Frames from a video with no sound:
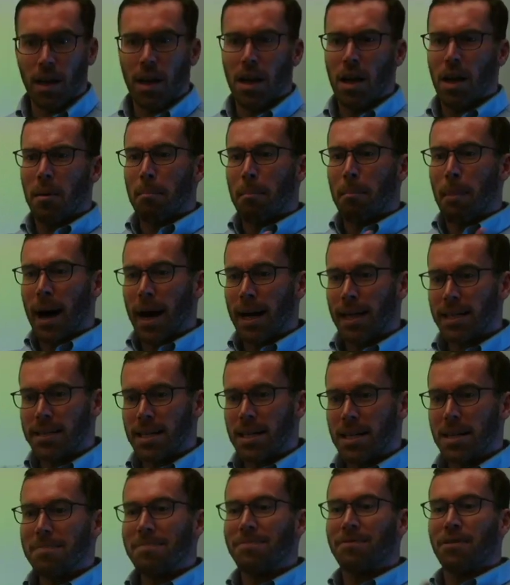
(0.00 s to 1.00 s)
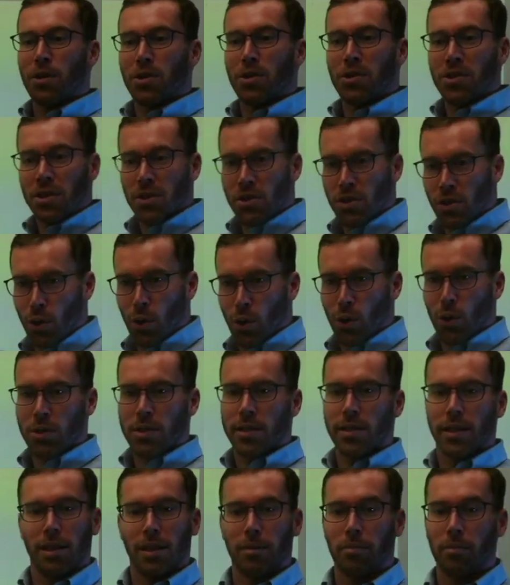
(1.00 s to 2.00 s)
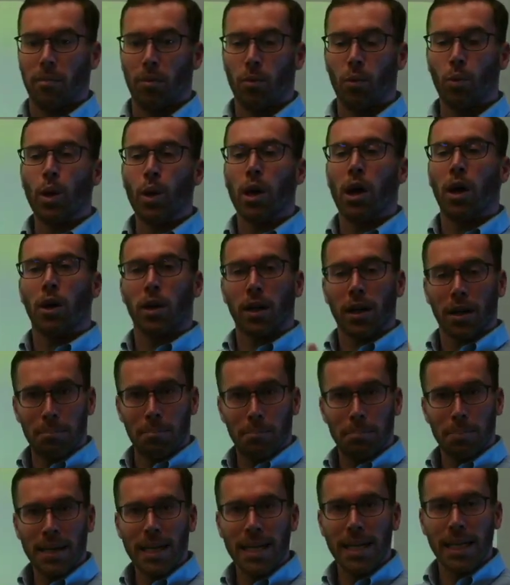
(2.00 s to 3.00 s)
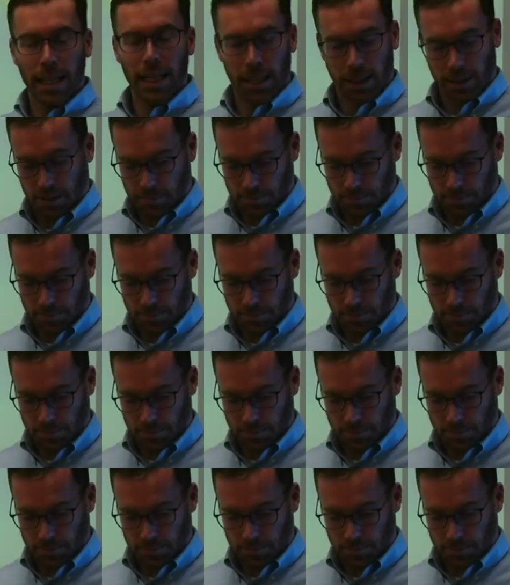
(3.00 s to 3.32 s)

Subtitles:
My team versus your team. We are competing.